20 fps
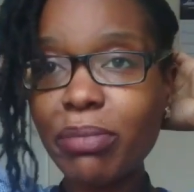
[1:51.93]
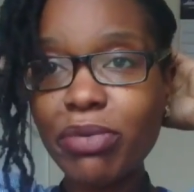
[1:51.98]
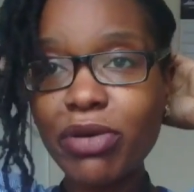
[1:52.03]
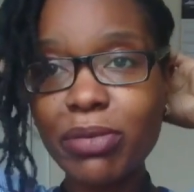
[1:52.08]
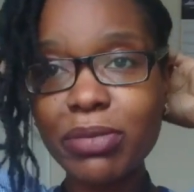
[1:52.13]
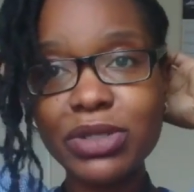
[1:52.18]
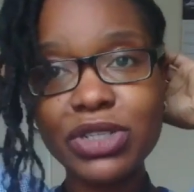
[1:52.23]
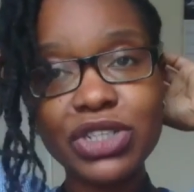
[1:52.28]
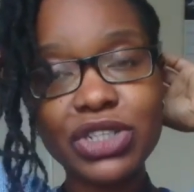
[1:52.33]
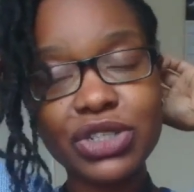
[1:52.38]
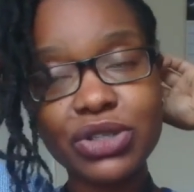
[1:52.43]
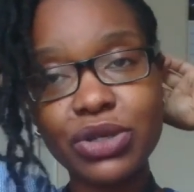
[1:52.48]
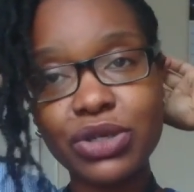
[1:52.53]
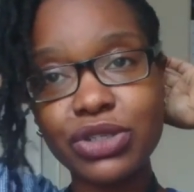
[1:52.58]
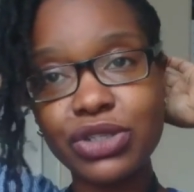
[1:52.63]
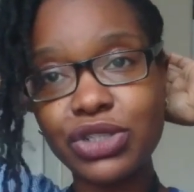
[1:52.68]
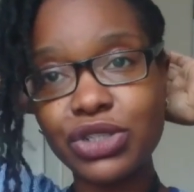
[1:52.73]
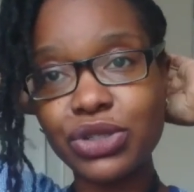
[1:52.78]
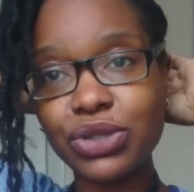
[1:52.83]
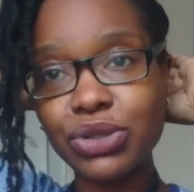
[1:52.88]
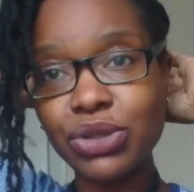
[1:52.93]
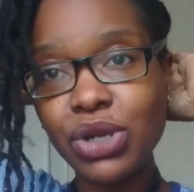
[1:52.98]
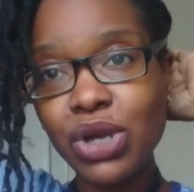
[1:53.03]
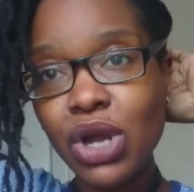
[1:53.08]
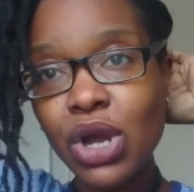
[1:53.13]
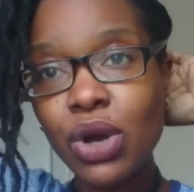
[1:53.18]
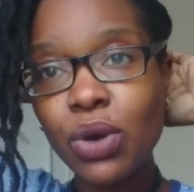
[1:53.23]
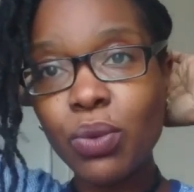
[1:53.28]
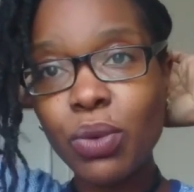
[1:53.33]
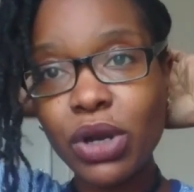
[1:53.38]
I'm probably just going to do
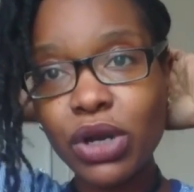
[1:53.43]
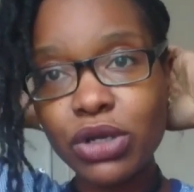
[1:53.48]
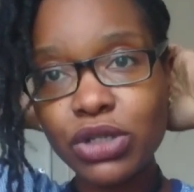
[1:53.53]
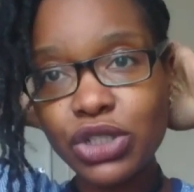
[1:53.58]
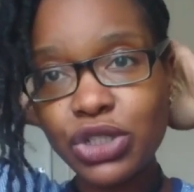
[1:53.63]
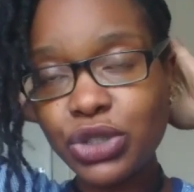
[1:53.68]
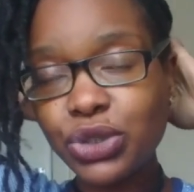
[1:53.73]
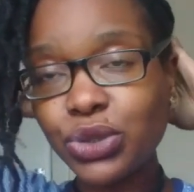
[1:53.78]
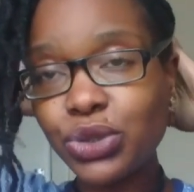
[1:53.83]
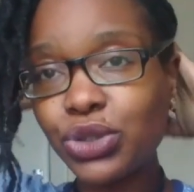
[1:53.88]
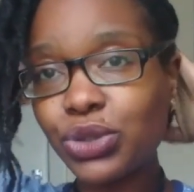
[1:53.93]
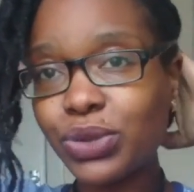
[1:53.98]
1 or 2